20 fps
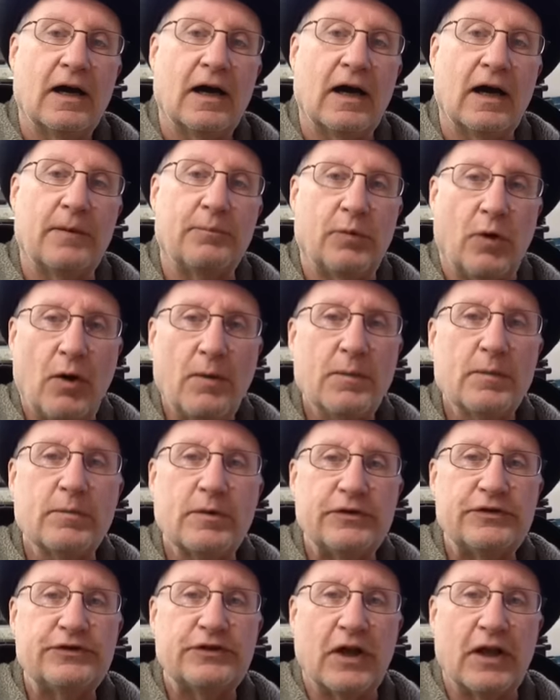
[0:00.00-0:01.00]
I
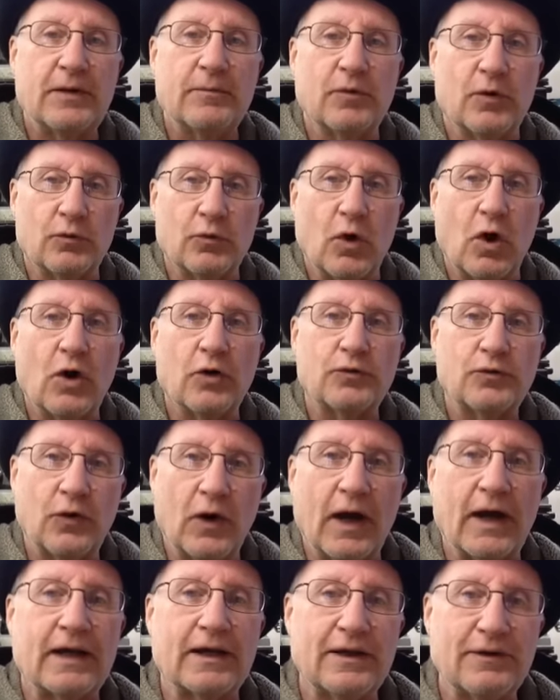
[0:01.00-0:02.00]
probably sent him the wrong
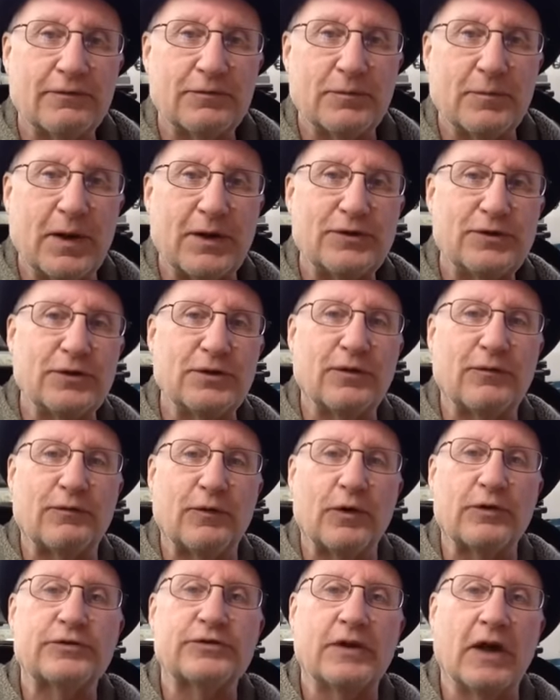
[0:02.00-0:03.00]
tracking information the
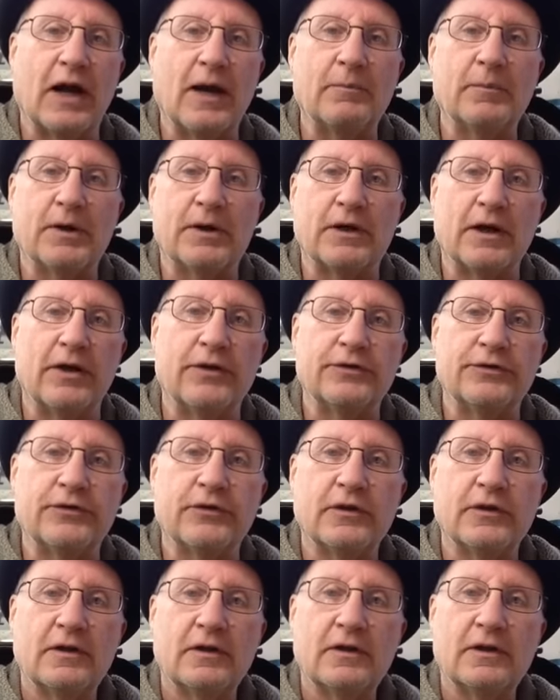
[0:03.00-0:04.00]
first time
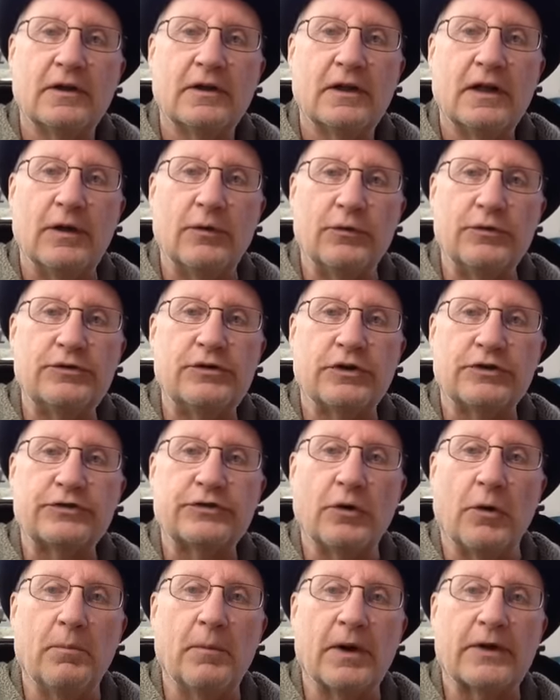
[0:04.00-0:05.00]
because it was just
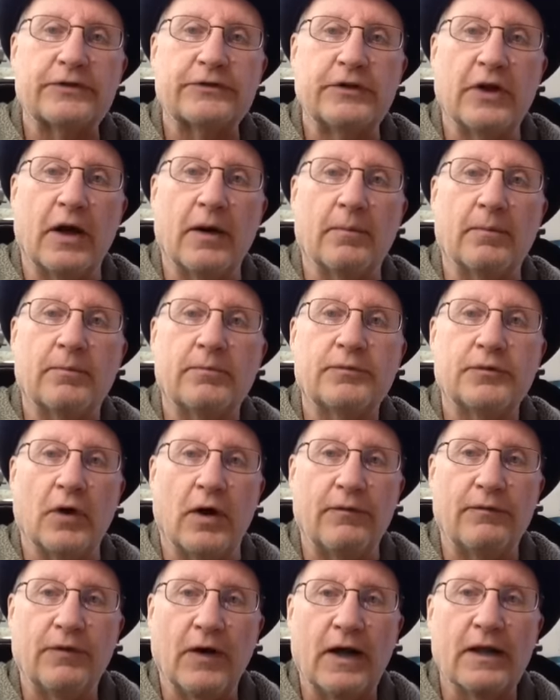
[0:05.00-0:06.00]
so mixed up. So
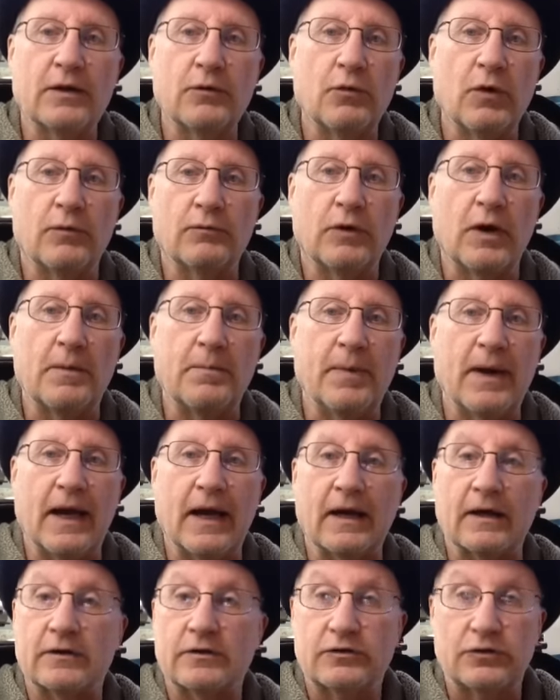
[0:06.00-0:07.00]
I finally went right
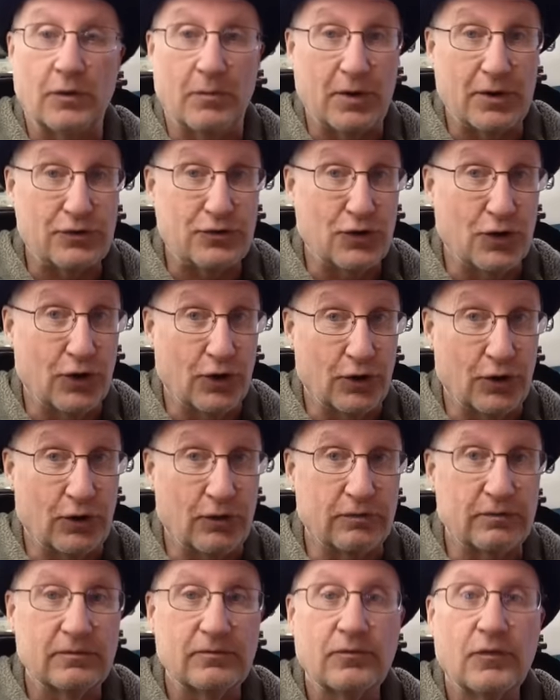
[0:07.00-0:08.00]
back to my
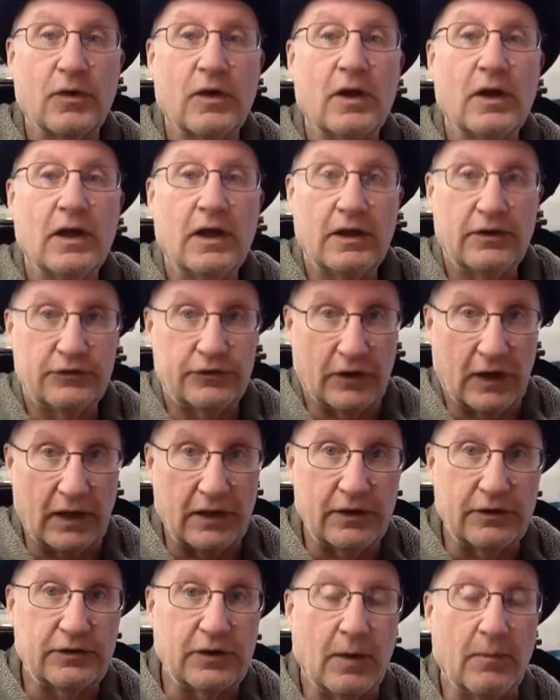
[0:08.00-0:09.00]
journal,
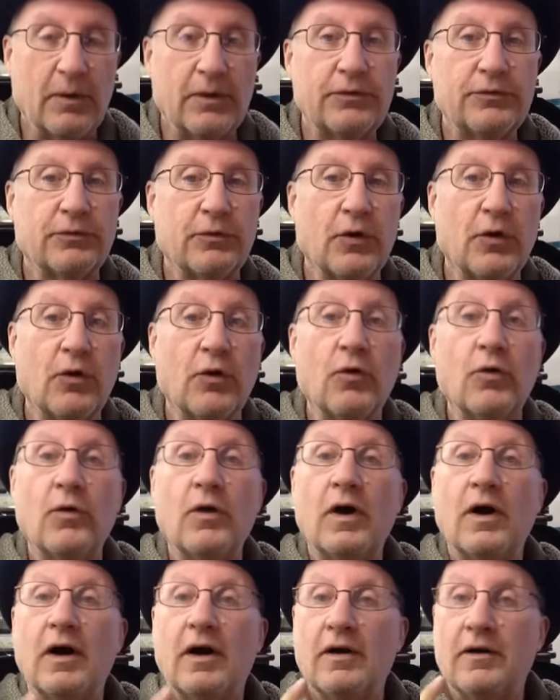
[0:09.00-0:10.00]
started thumbing through,
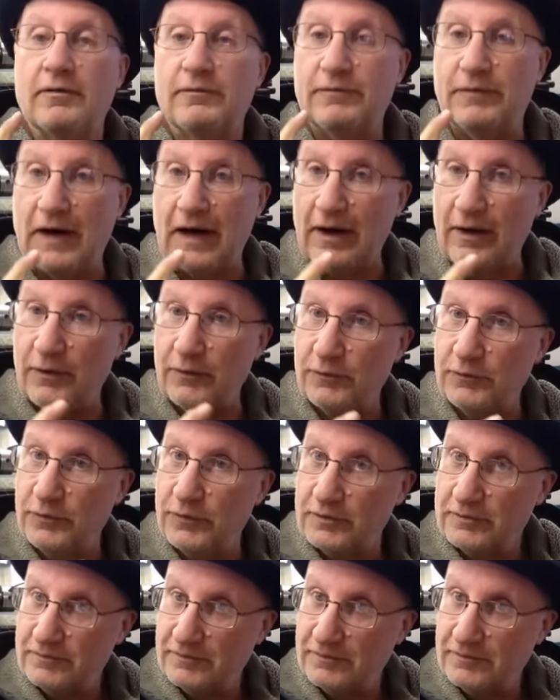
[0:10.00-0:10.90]
found